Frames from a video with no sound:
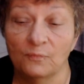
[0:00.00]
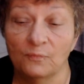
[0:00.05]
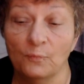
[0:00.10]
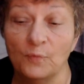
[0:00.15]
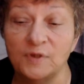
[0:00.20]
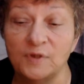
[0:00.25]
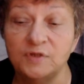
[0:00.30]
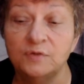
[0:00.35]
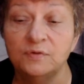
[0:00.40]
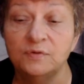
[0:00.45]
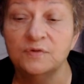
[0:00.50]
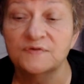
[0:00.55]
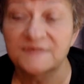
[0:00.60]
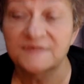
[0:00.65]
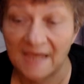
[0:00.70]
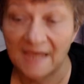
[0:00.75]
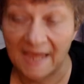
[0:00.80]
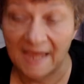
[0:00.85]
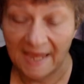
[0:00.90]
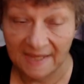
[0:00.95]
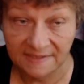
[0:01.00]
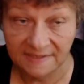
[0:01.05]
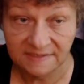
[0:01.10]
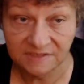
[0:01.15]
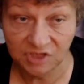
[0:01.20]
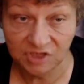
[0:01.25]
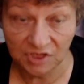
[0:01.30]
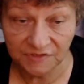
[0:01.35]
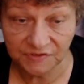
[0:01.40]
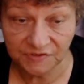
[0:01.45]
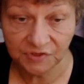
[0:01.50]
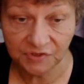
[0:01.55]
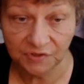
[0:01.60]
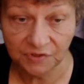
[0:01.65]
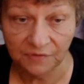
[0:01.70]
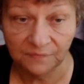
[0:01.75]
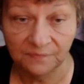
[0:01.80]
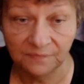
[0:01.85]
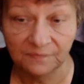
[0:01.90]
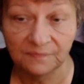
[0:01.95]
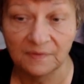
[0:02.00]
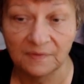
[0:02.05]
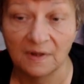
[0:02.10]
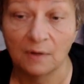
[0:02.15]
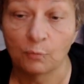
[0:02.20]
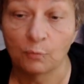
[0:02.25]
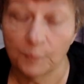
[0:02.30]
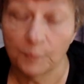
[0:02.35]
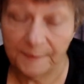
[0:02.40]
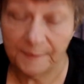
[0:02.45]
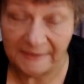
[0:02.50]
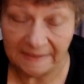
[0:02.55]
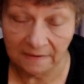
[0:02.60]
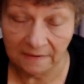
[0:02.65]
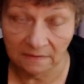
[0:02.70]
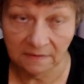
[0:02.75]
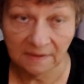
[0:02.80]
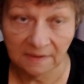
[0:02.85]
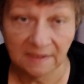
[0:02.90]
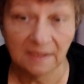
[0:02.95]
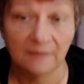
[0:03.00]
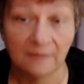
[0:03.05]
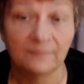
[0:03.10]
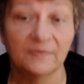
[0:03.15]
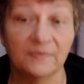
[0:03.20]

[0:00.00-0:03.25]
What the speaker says: you use a hand gesture repeatedly,